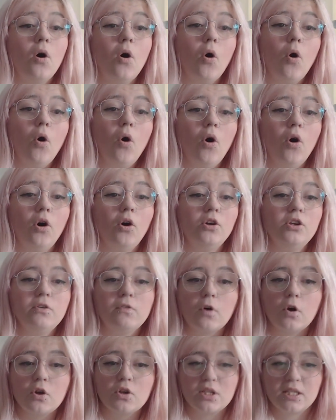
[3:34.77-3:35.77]
or you've
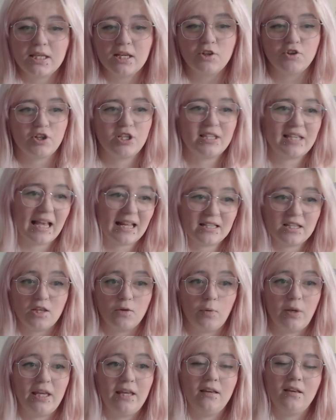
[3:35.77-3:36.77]
got Syndra's scatter the
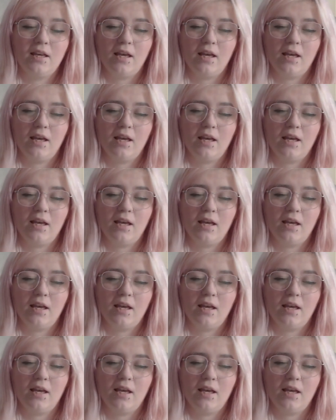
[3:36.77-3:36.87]
weak